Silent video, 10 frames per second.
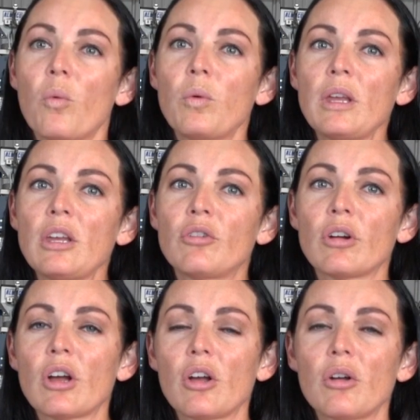We
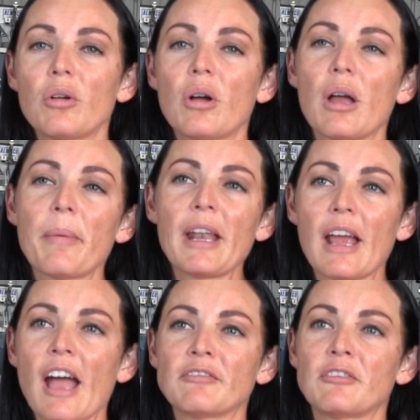grow about a
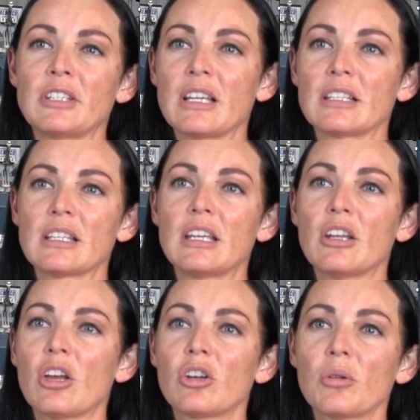half of a
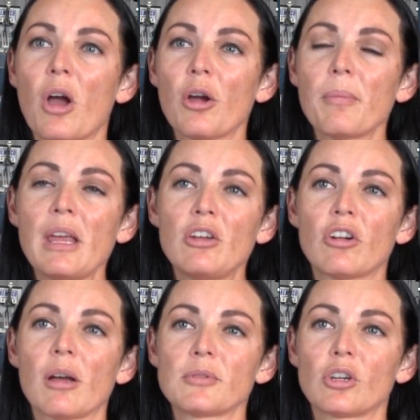dozen. Our main
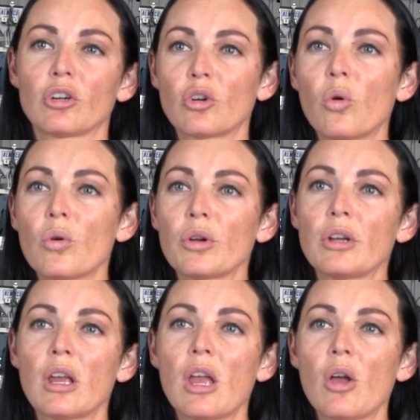crops are
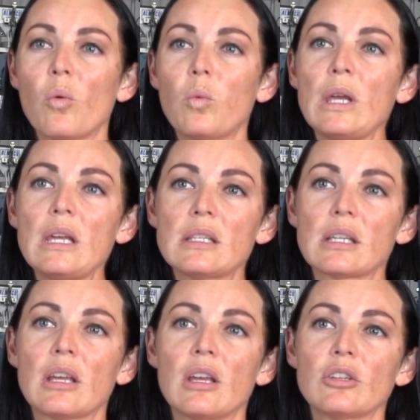corn,
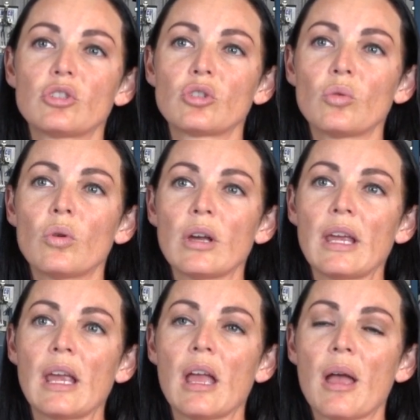wheat,
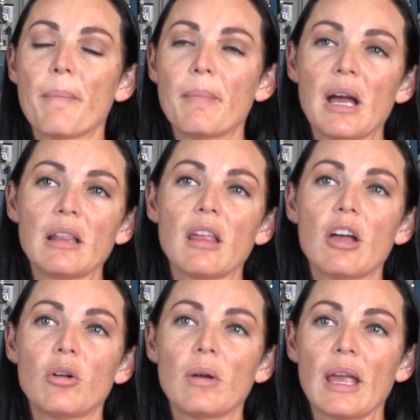soy,
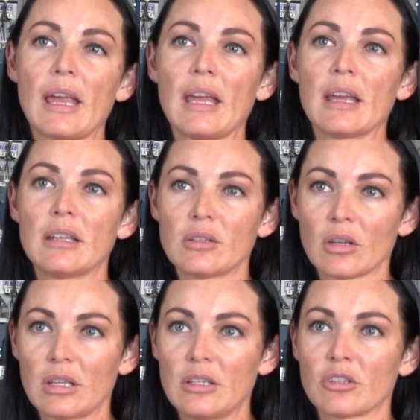milo, and
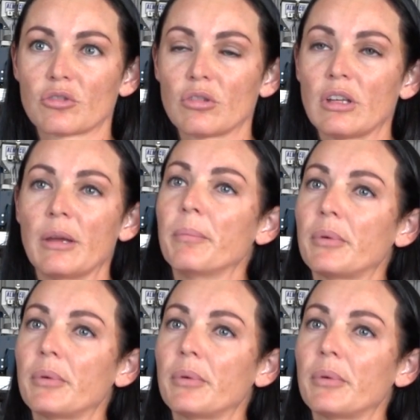industrial hemp.